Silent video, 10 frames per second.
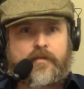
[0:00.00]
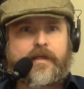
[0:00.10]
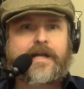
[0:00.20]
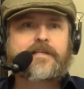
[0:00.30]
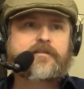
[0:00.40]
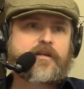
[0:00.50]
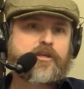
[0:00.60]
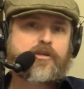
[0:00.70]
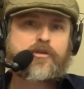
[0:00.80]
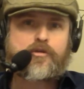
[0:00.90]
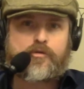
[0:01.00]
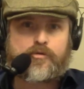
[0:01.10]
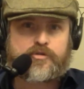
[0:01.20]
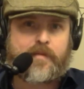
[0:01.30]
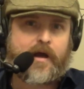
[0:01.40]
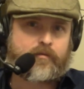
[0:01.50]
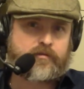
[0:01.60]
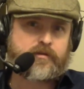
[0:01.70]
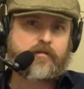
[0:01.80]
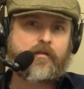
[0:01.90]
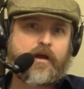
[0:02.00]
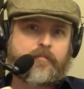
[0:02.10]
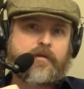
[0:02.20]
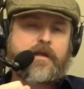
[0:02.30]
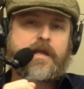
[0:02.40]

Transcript: That is a huge mountain to climb.